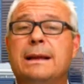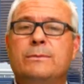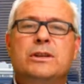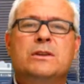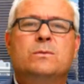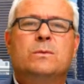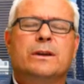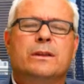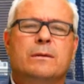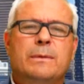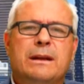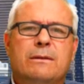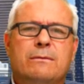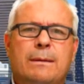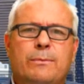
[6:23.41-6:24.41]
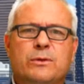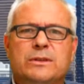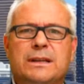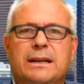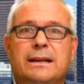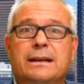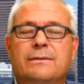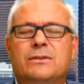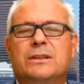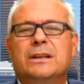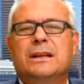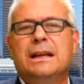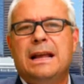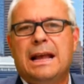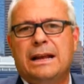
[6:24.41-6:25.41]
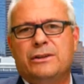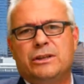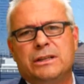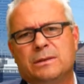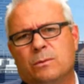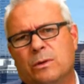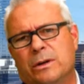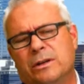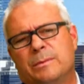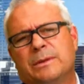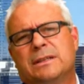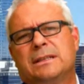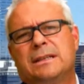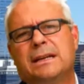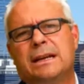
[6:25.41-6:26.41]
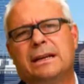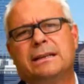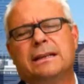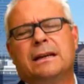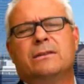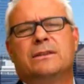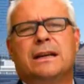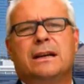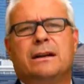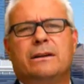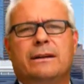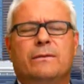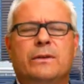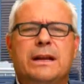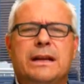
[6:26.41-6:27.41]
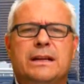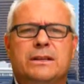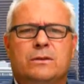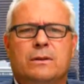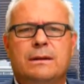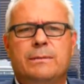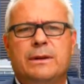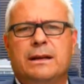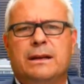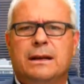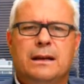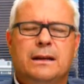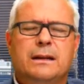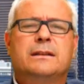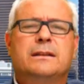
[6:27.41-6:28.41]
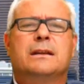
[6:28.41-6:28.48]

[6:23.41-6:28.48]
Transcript: She's one of their main representatives, and she's the one who's been standing downtown every day screaming to